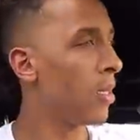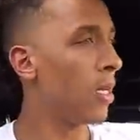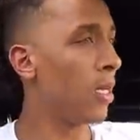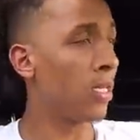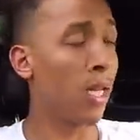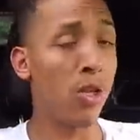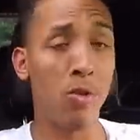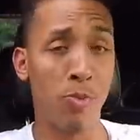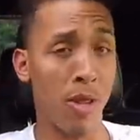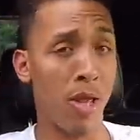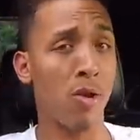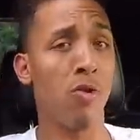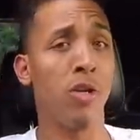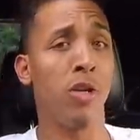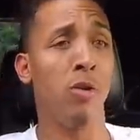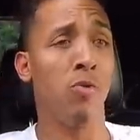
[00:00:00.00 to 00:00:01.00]
They said, "You plan on
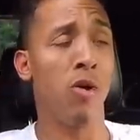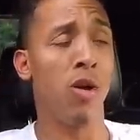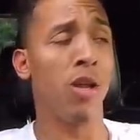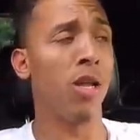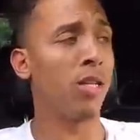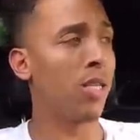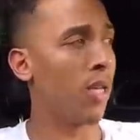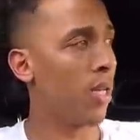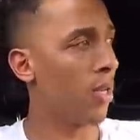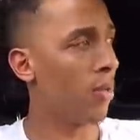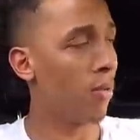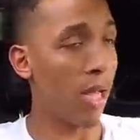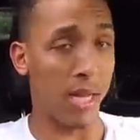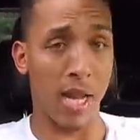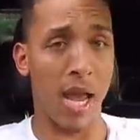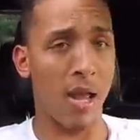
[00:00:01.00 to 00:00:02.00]
going D1?" I said,
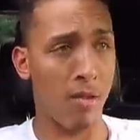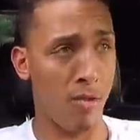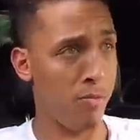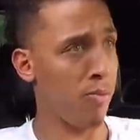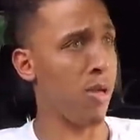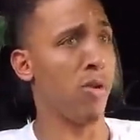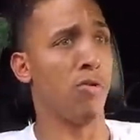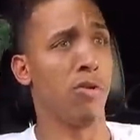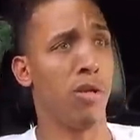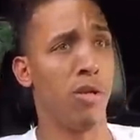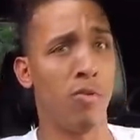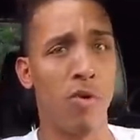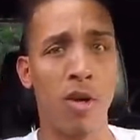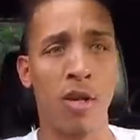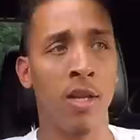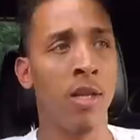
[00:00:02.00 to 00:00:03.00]
"Like that? You plan on going
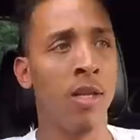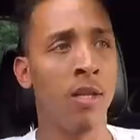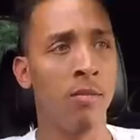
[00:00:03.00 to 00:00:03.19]
D1?"